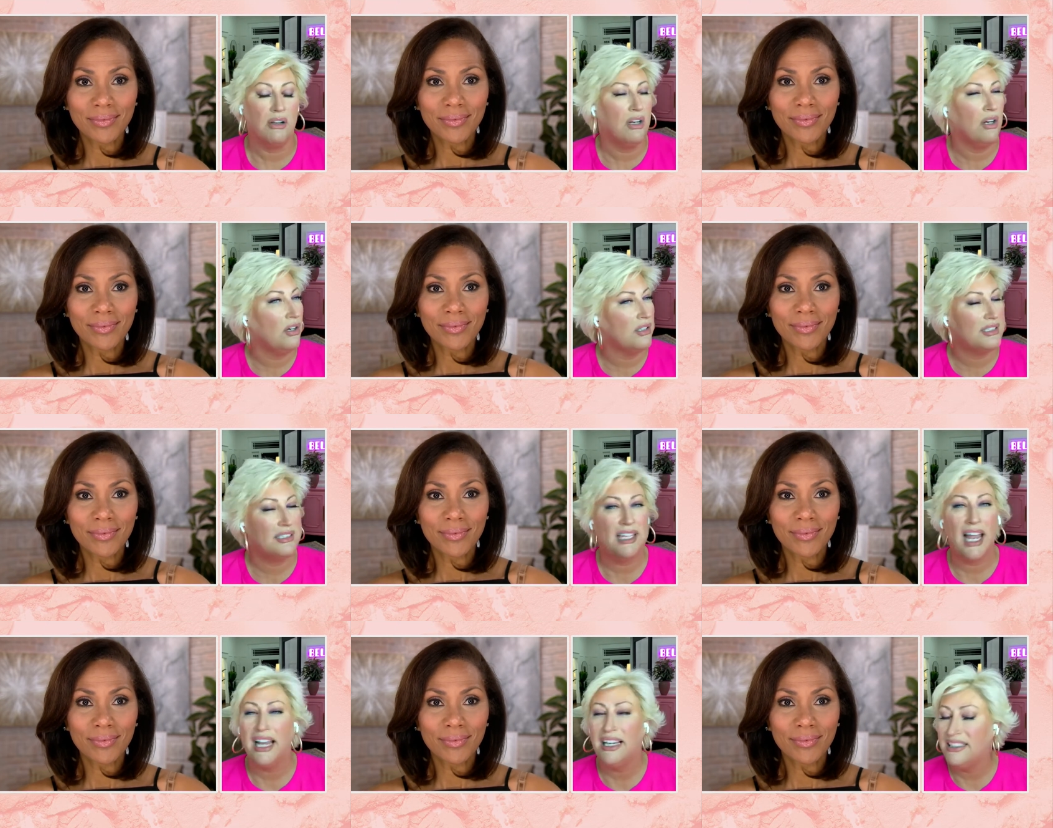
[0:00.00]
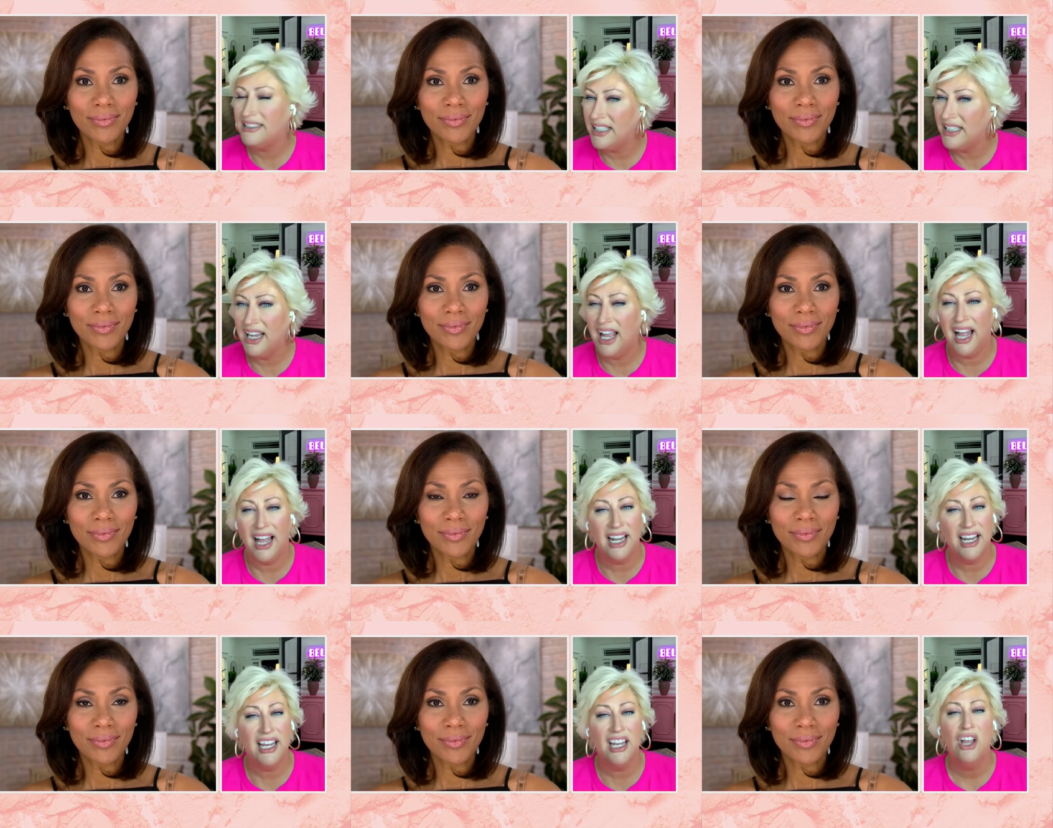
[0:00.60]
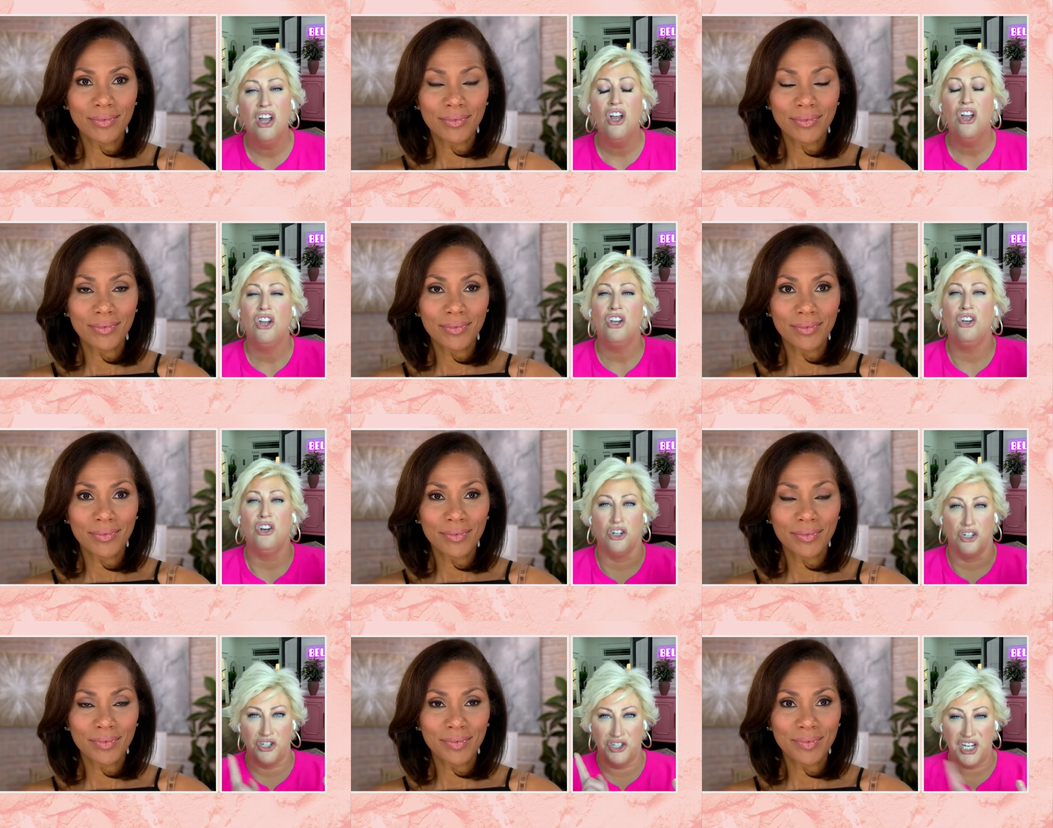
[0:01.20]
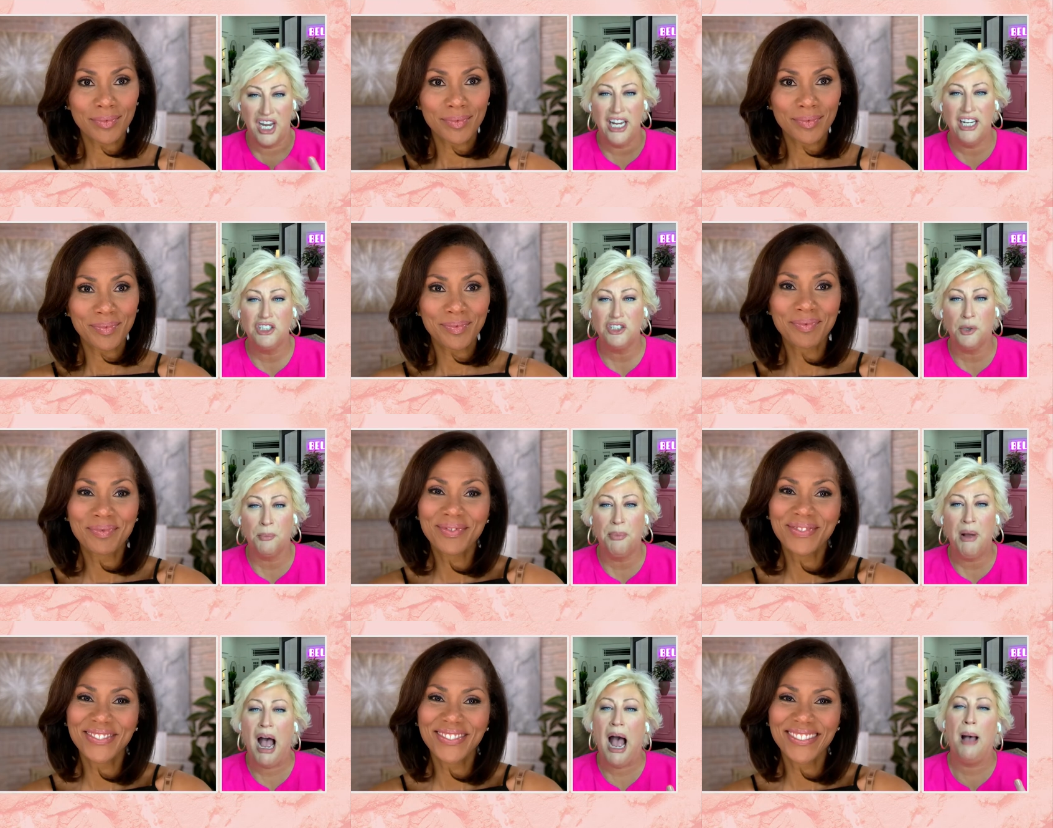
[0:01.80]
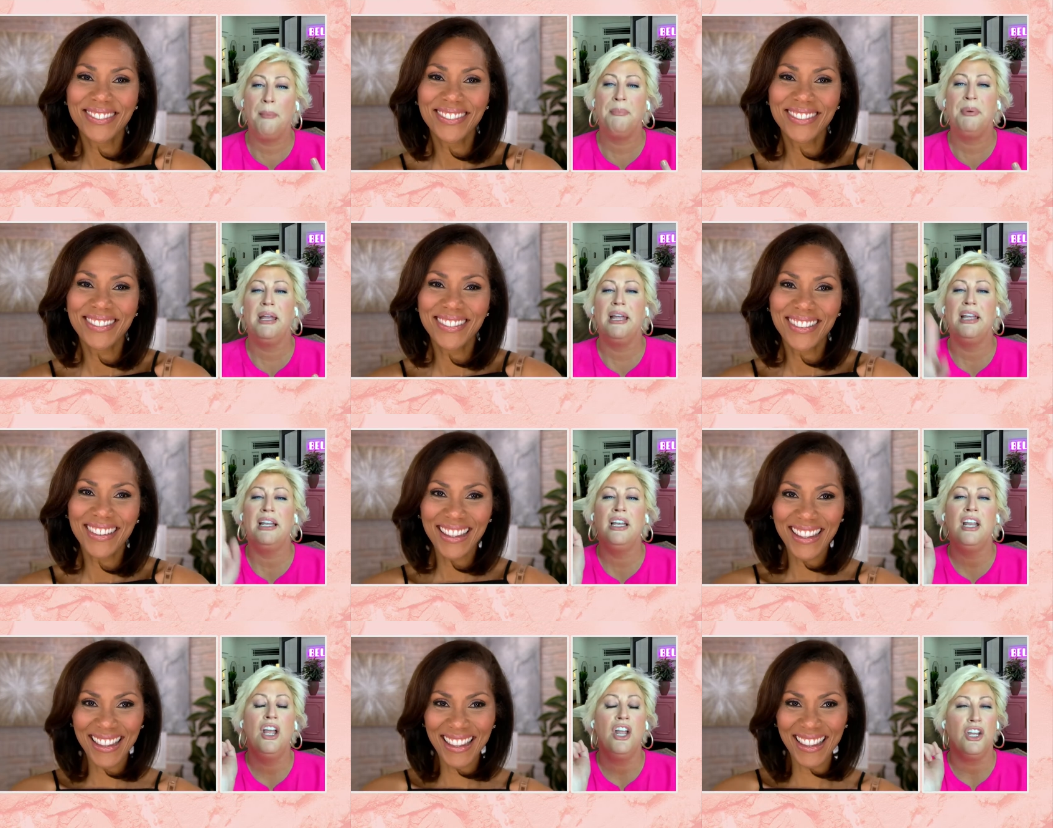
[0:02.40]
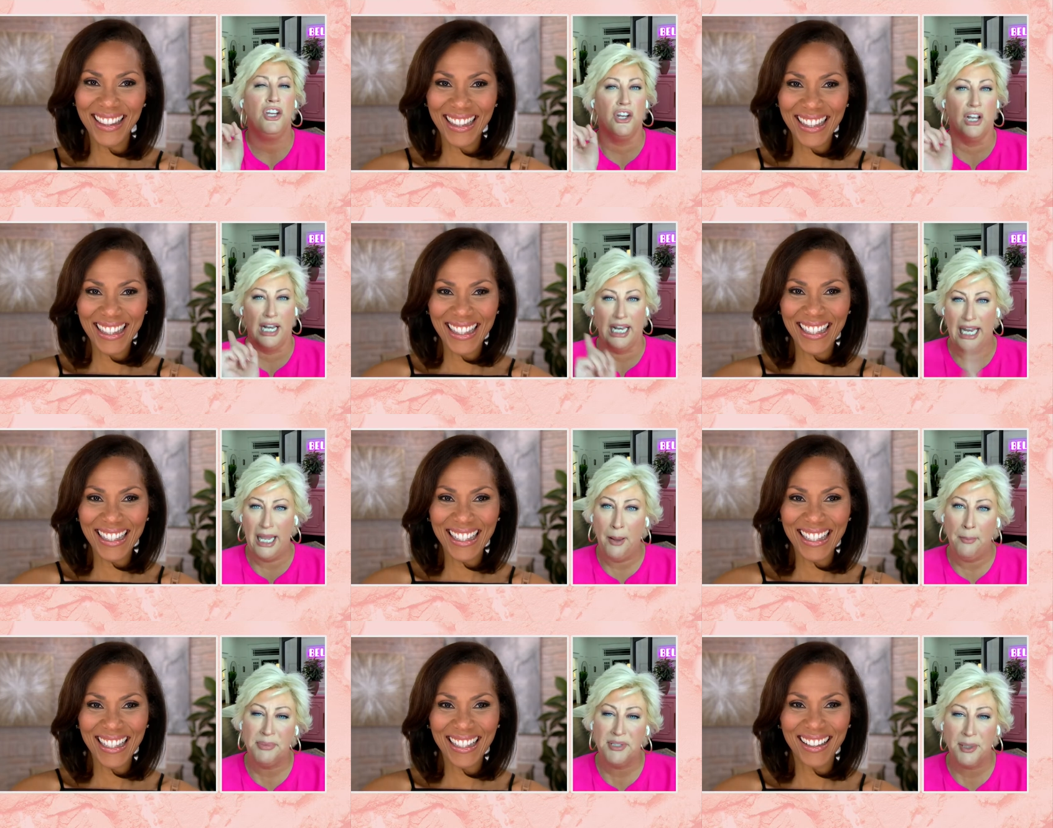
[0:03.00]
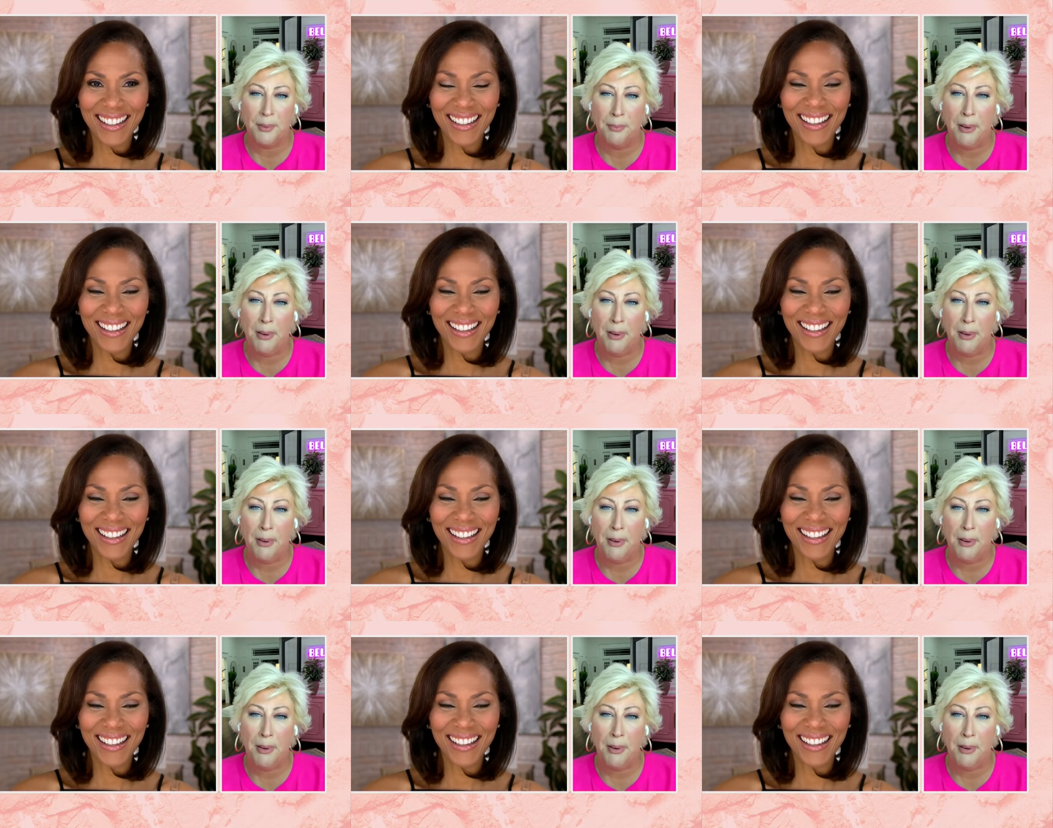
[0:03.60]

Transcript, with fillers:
Speaker 1: Oh, Stacy, honey, you your look your cheeks are popping. Yeah. Your lips are